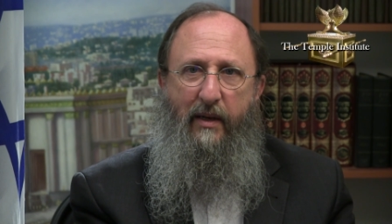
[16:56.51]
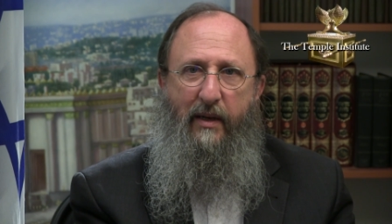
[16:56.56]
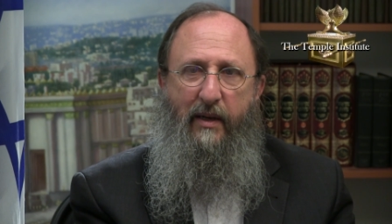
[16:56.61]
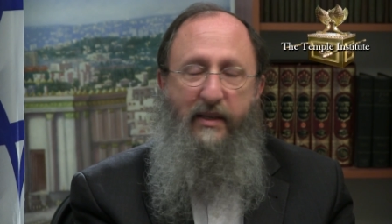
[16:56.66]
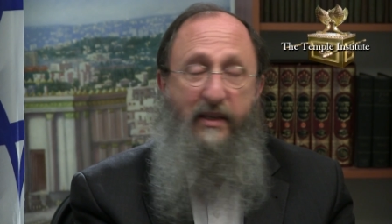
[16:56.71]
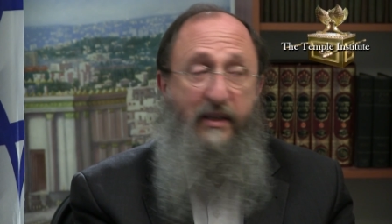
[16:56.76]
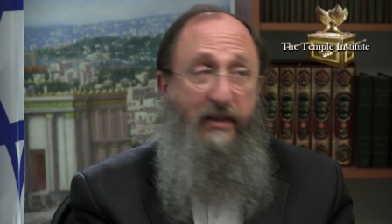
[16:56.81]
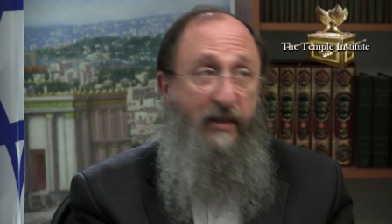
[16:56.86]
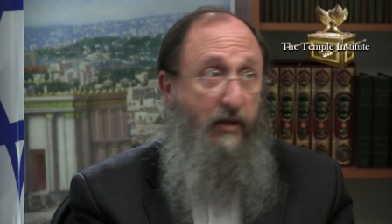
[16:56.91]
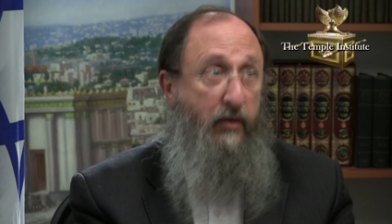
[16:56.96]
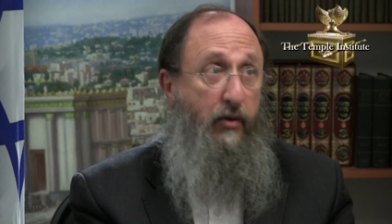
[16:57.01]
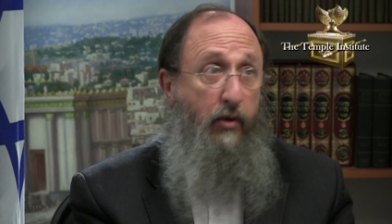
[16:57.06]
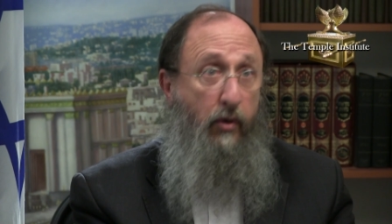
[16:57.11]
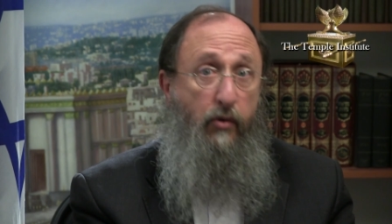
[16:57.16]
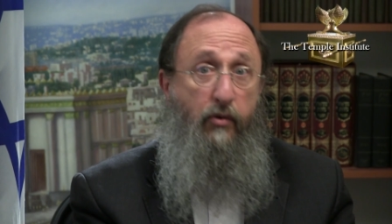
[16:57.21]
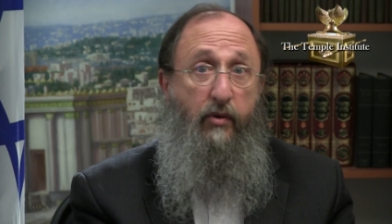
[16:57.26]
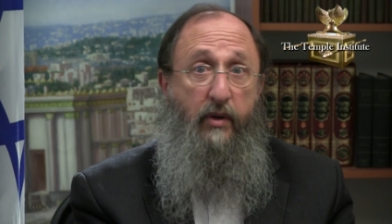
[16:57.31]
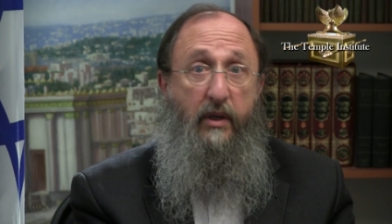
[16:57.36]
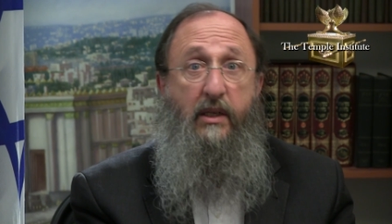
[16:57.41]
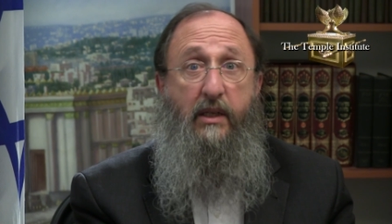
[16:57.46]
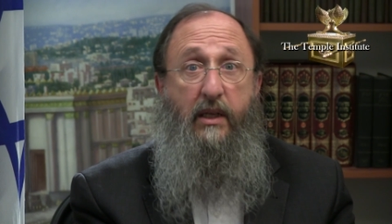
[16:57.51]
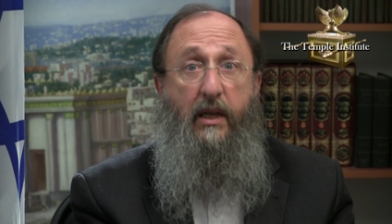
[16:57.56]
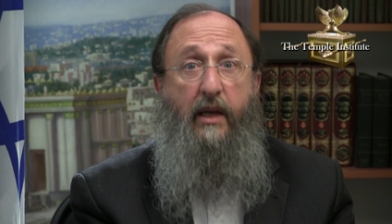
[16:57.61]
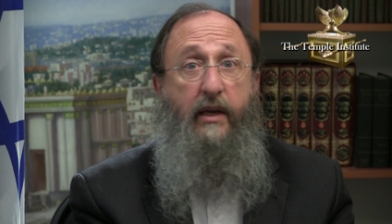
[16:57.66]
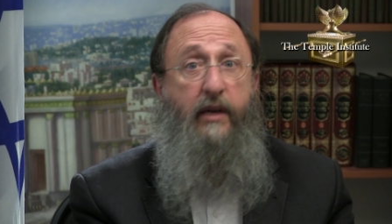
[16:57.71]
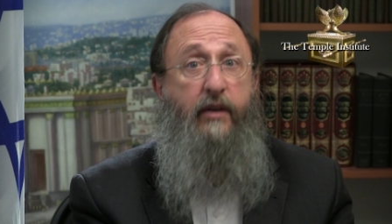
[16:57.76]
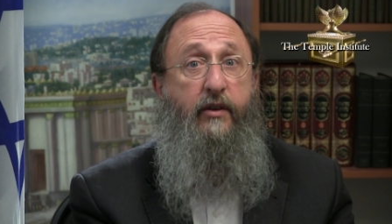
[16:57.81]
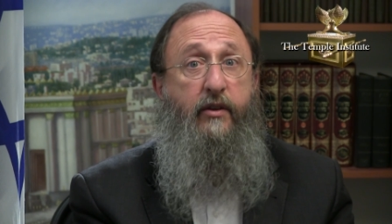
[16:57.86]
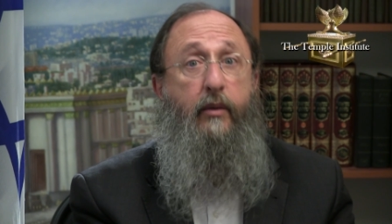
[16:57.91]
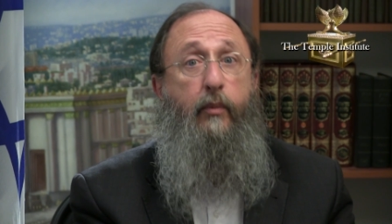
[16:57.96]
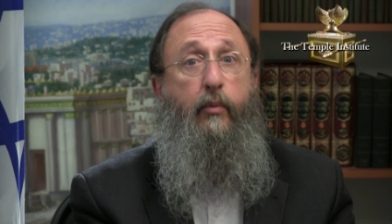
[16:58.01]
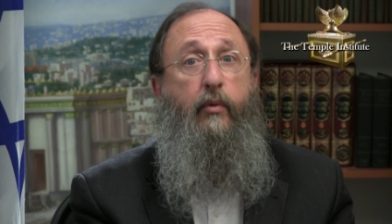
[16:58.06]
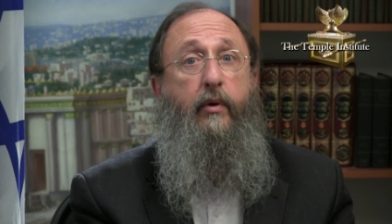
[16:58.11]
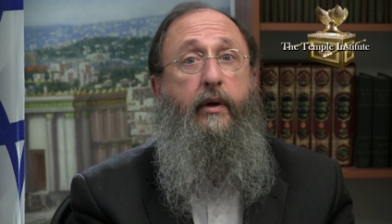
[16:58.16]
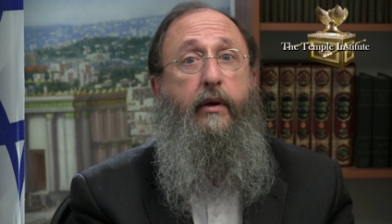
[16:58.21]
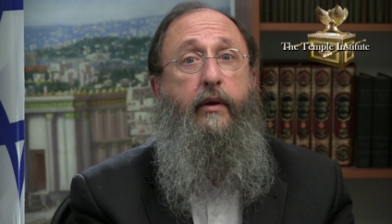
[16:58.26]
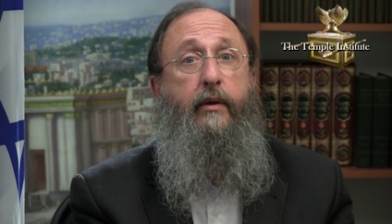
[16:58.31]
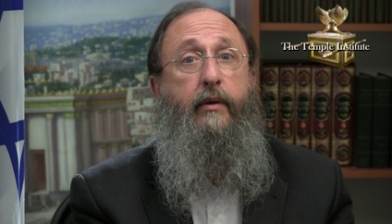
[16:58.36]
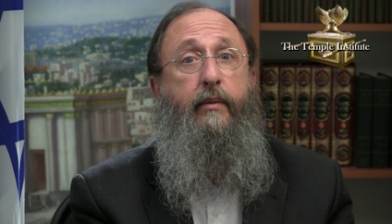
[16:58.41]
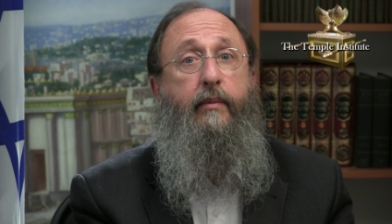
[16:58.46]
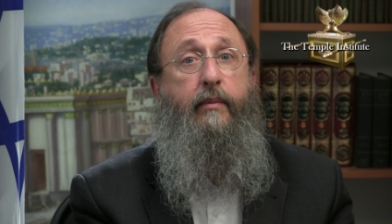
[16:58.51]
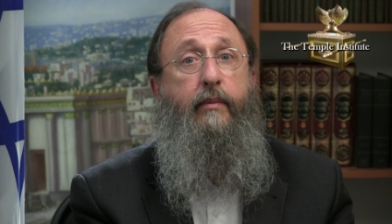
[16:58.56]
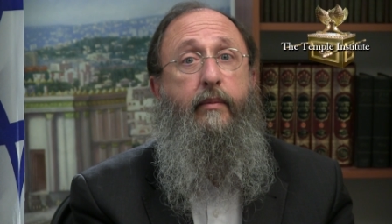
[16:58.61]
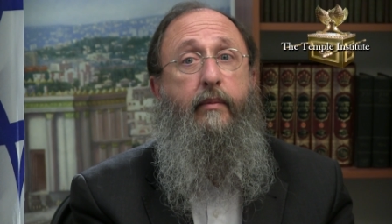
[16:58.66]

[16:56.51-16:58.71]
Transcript: He says the Torah is likened to bread.